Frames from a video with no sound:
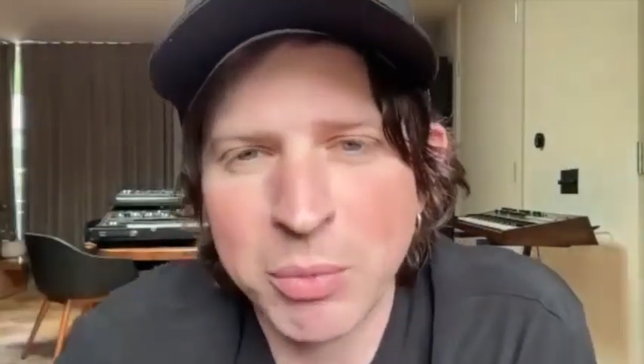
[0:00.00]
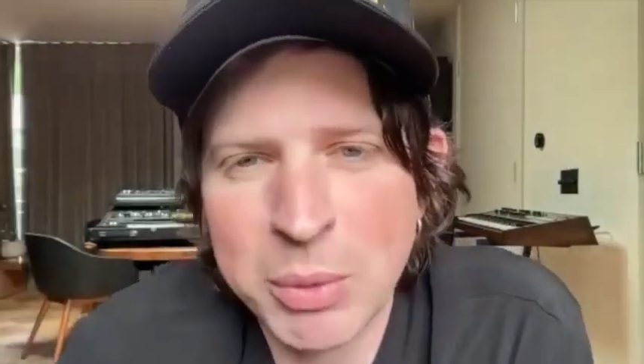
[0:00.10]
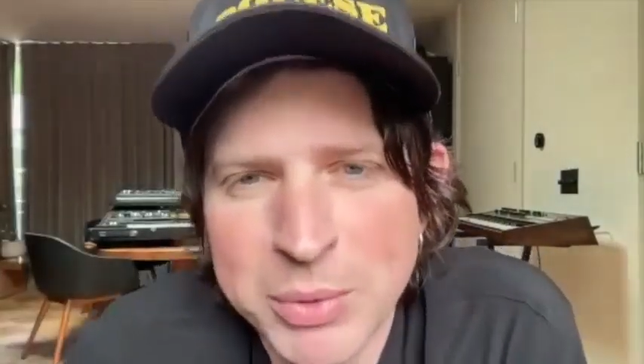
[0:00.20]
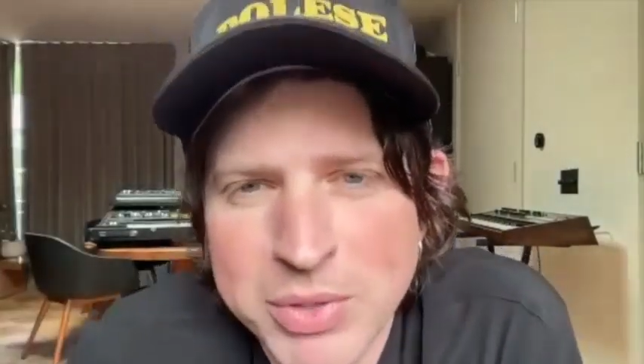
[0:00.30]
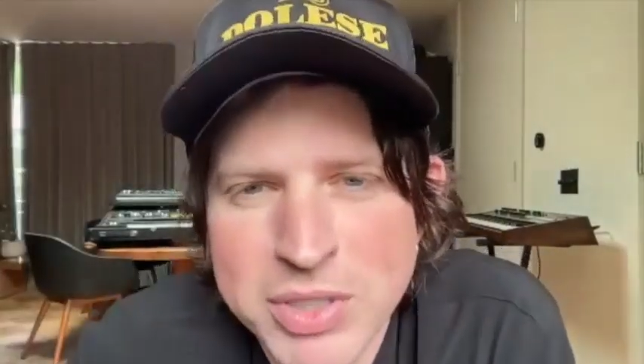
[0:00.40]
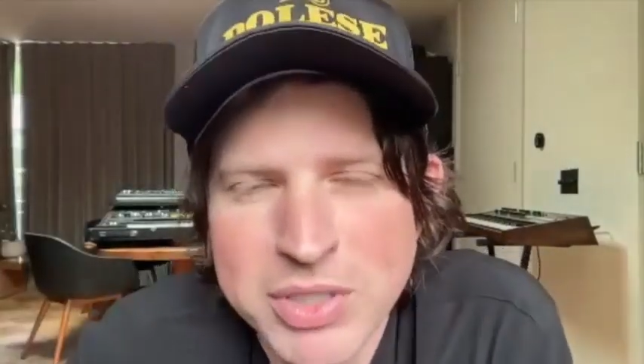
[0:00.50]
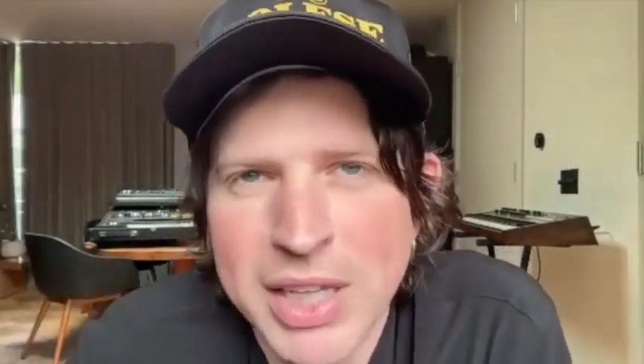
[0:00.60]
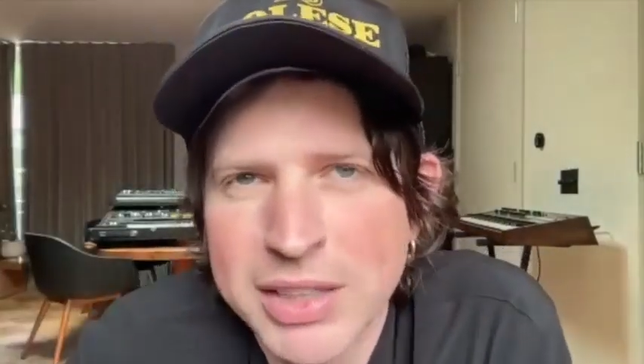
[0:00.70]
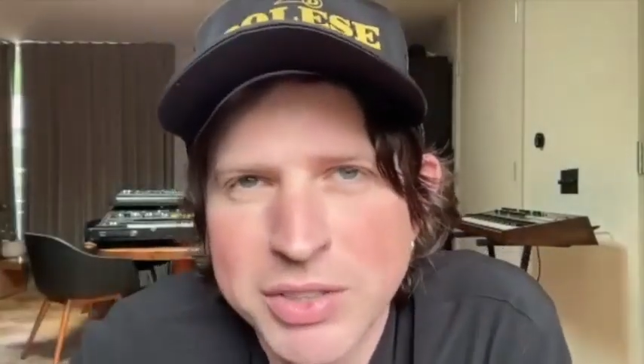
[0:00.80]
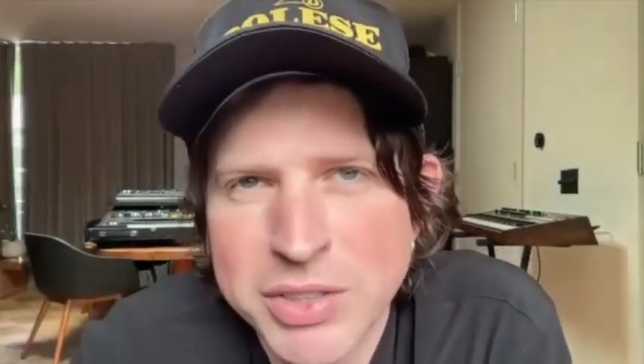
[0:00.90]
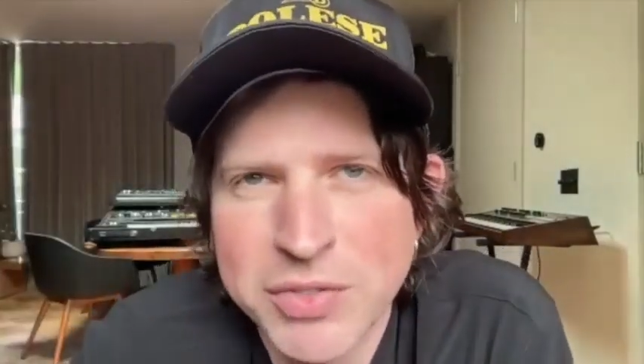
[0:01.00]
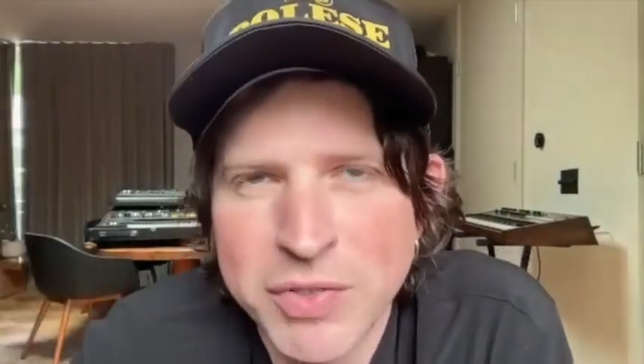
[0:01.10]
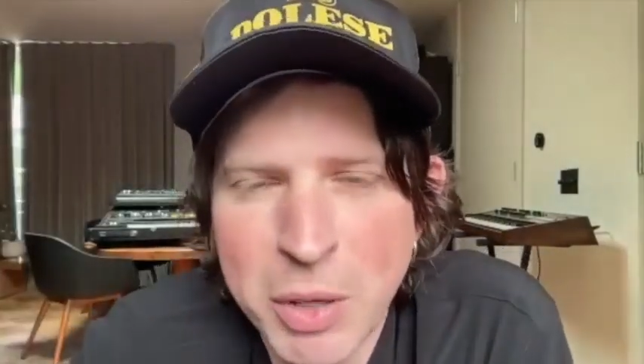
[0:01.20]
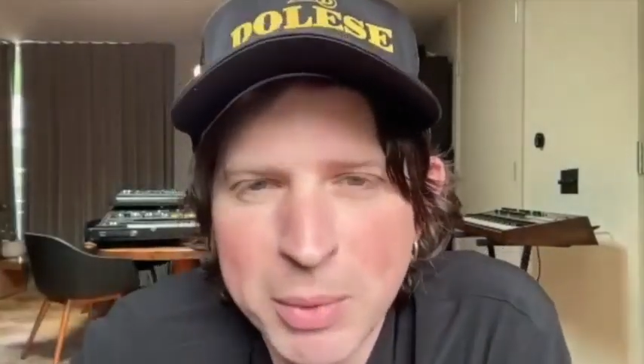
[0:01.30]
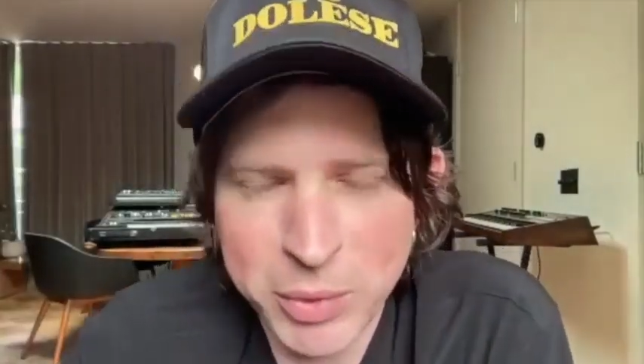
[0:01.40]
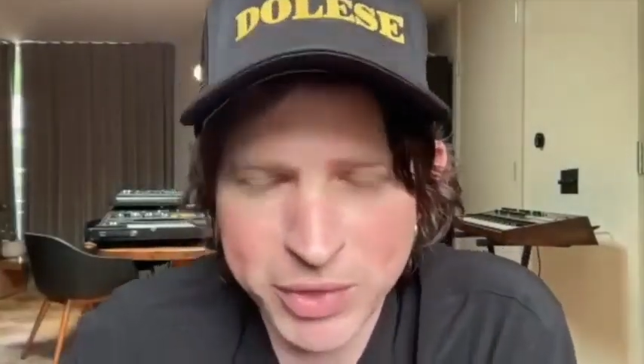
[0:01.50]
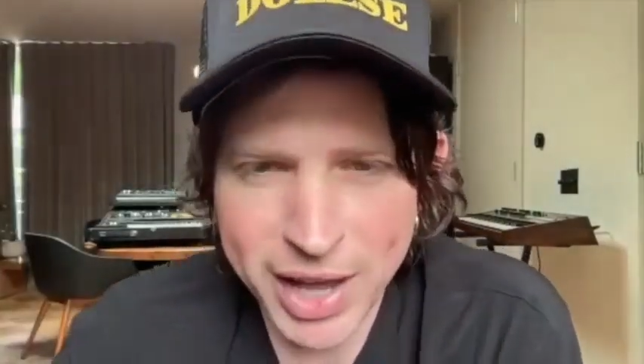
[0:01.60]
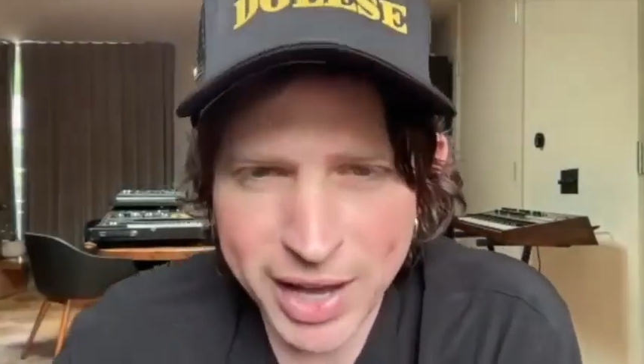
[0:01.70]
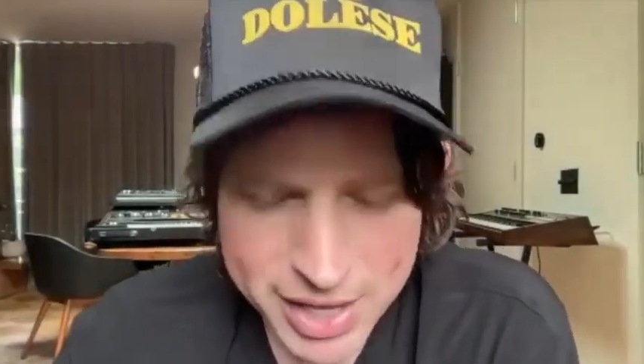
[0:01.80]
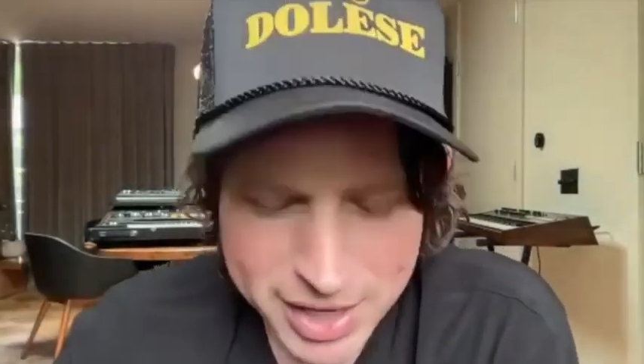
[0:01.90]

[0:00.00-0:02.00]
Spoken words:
we were just like, "Let's just film it with a high 8